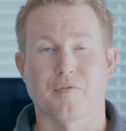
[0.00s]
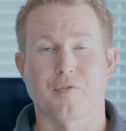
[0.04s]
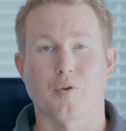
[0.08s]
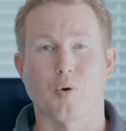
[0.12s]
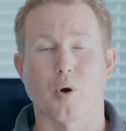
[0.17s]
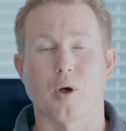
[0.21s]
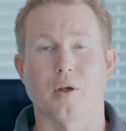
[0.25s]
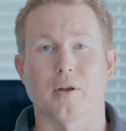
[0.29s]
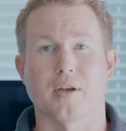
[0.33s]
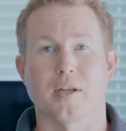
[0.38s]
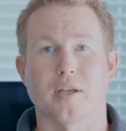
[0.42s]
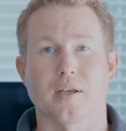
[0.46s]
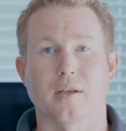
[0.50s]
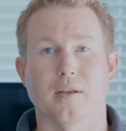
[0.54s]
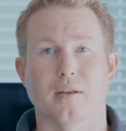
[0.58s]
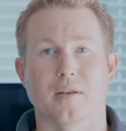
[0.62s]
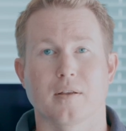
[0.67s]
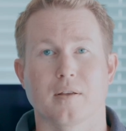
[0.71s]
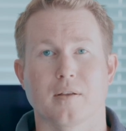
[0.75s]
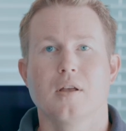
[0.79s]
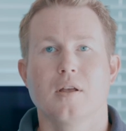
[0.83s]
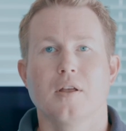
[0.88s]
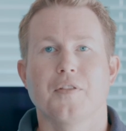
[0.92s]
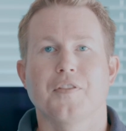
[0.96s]
of quality.
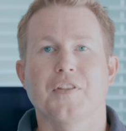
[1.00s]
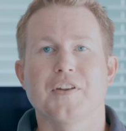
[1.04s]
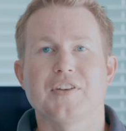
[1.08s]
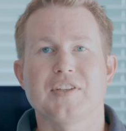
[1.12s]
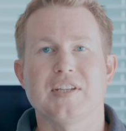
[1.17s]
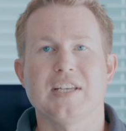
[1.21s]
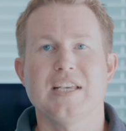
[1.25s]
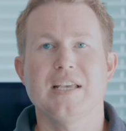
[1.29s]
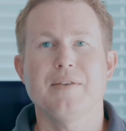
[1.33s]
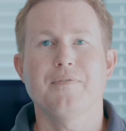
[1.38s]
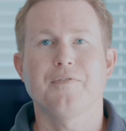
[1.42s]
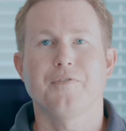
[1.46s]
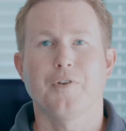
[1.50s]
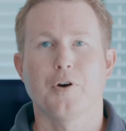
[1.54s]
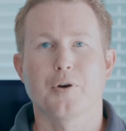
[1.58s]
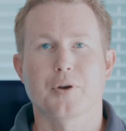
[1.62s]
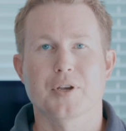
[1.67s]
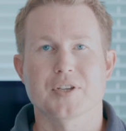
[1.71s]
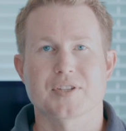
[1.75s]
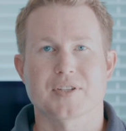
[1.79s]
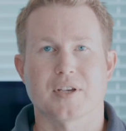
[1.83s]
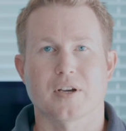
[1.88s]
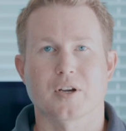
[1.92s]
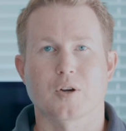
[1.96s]
The team
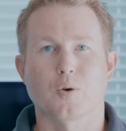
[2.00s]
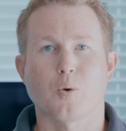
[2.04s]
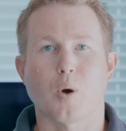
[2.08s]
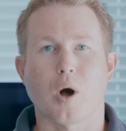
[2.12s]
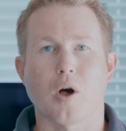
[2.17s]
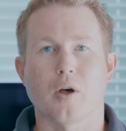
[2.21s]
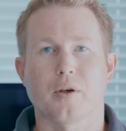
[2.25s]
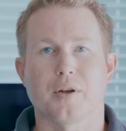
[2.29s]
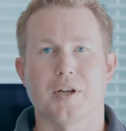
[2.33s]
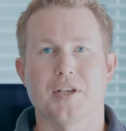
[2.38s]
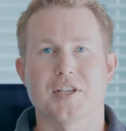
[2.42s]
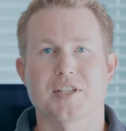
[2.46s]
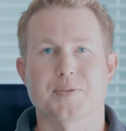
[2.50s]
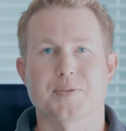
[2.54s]
focused on quality